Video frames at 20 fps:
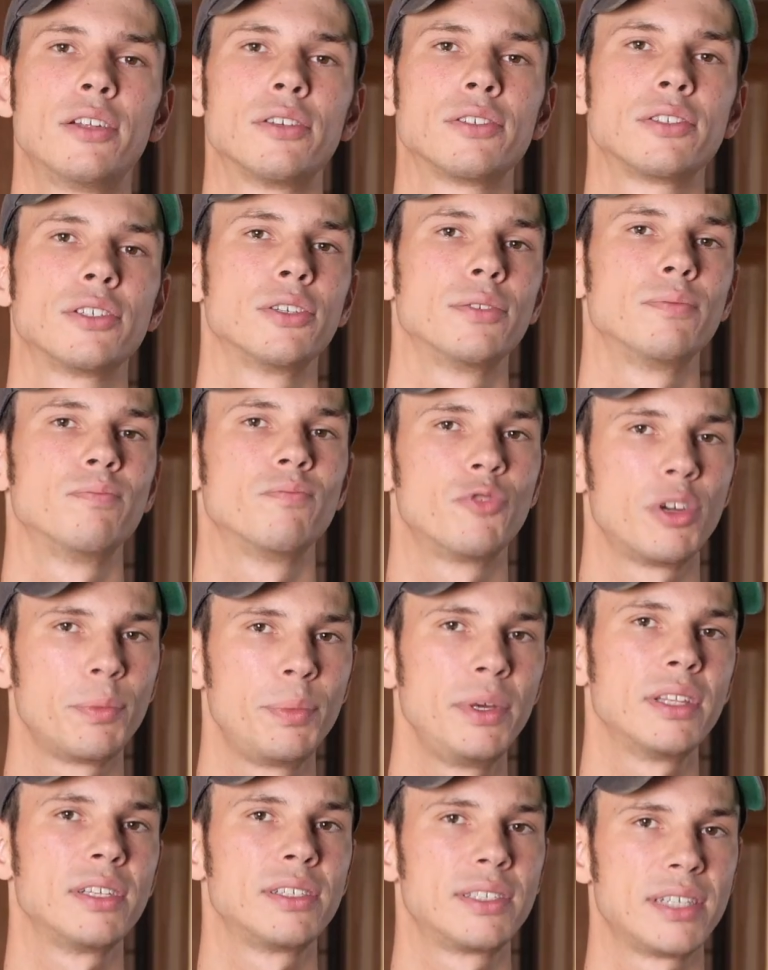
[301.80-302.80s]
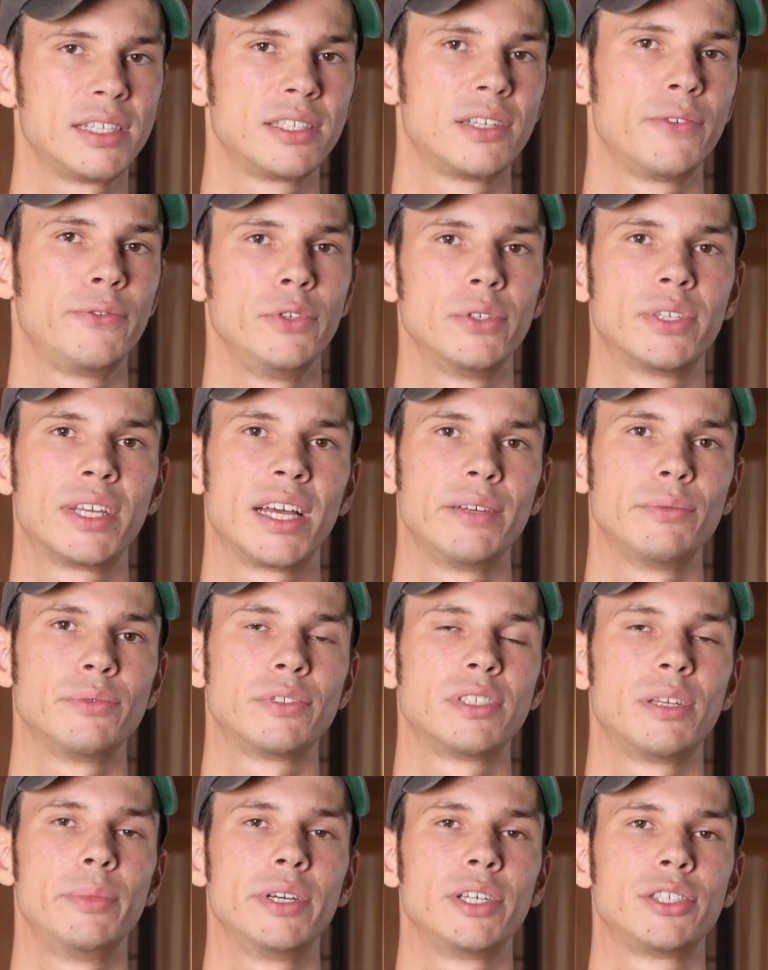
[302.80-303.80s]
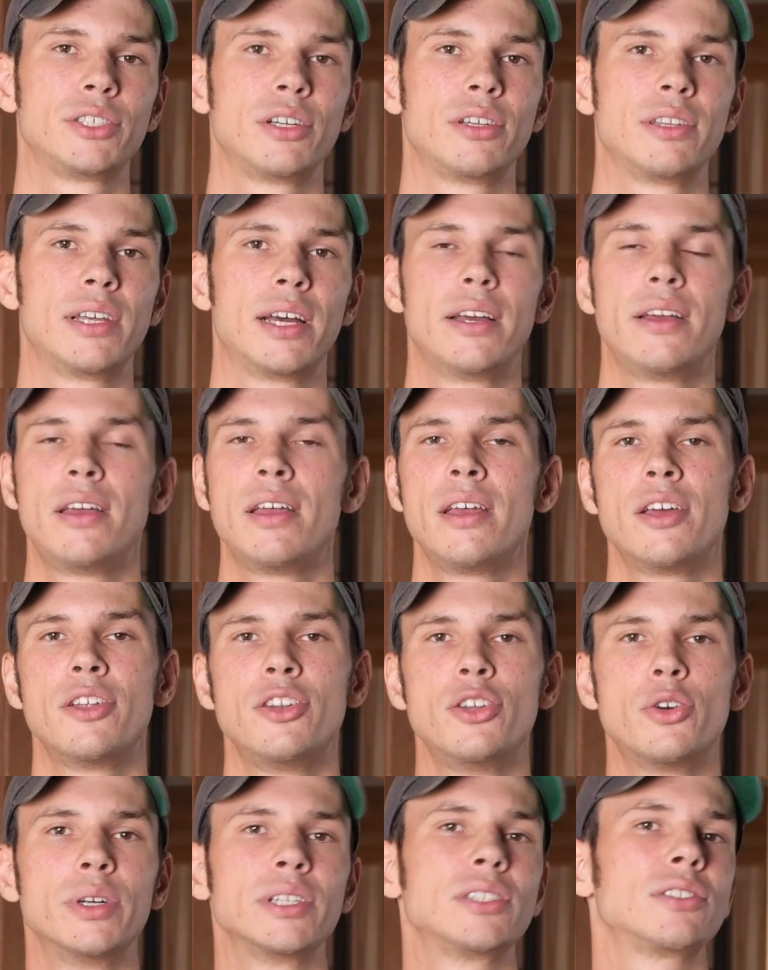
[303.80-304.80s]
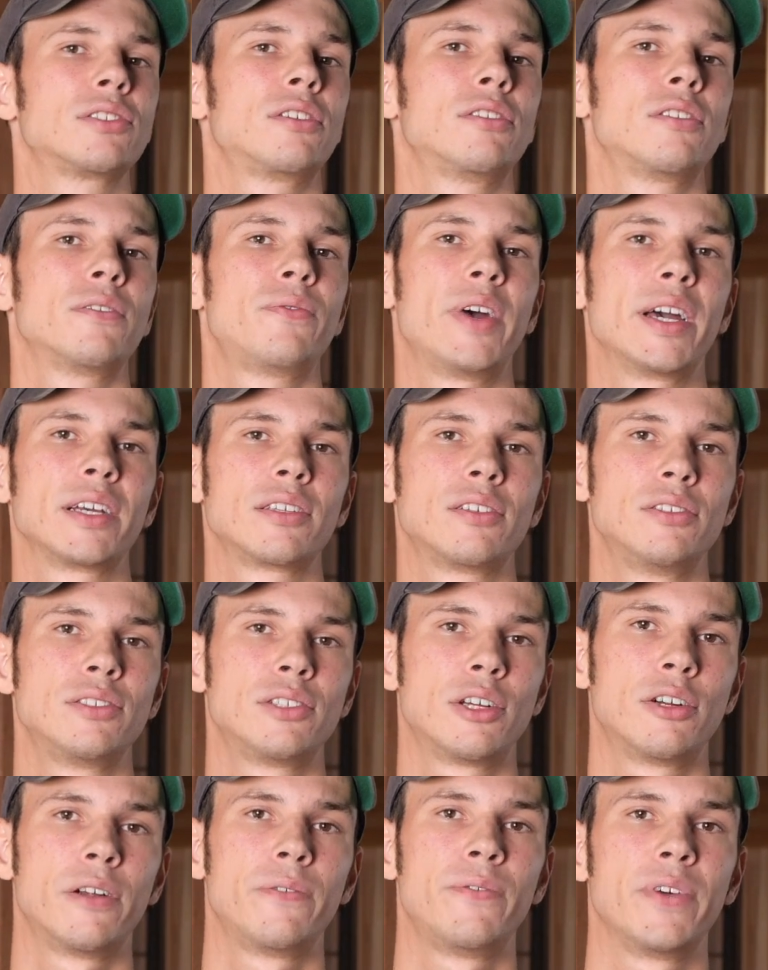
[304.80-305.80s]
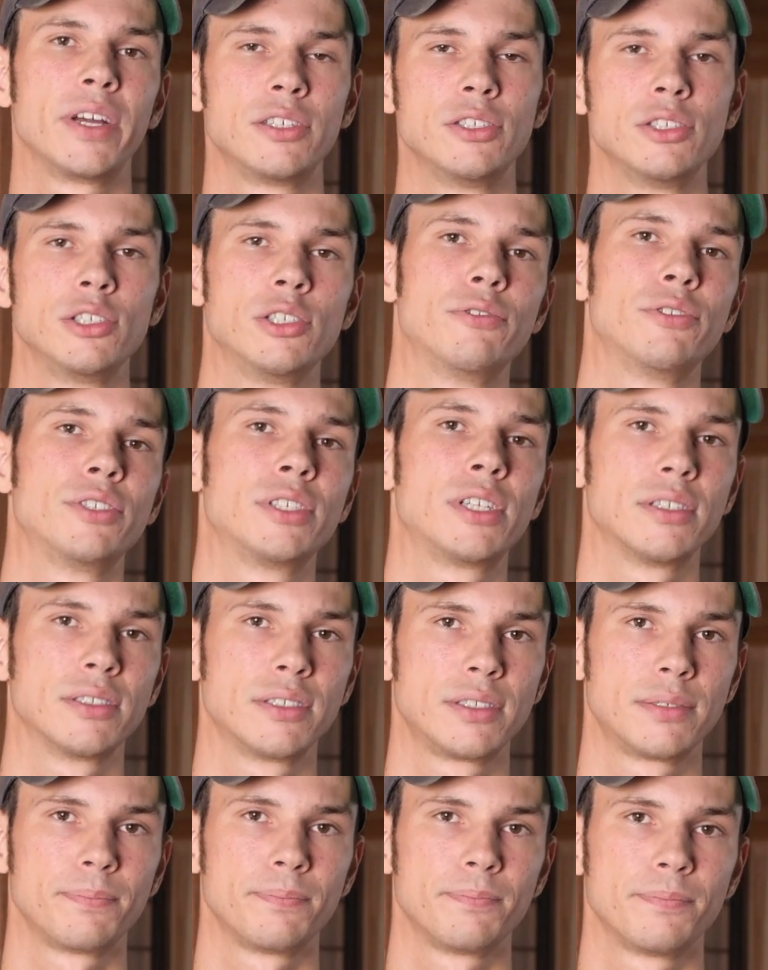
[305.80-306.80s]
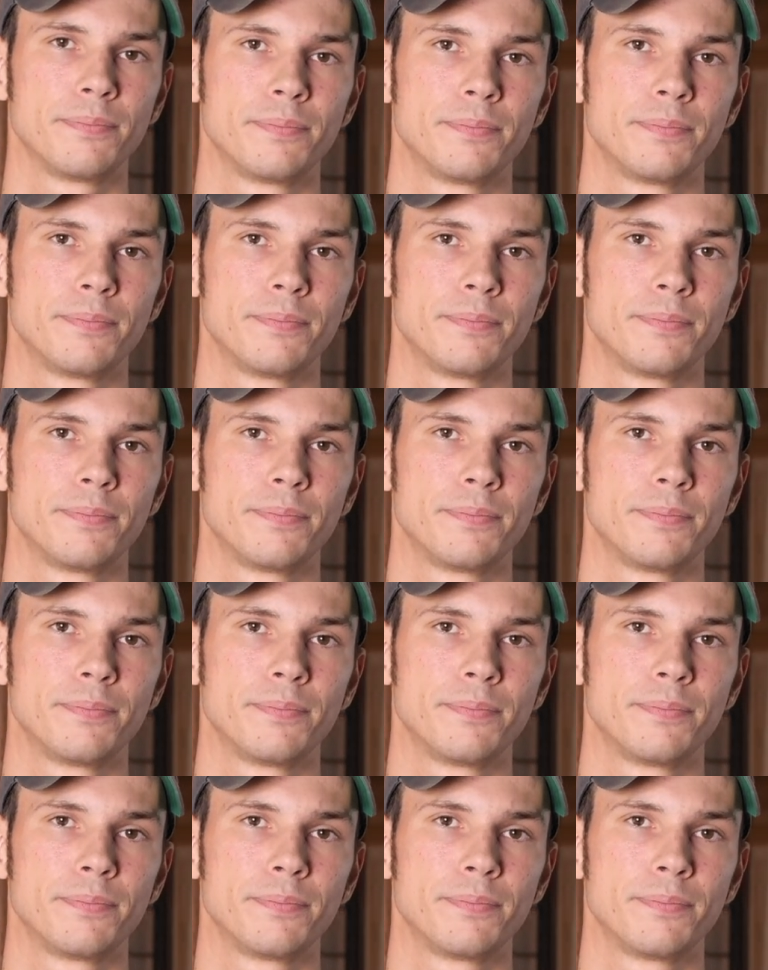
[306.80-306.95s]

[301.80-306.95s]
and also repeat this test a few times to make sure that no external factors are affecting your results.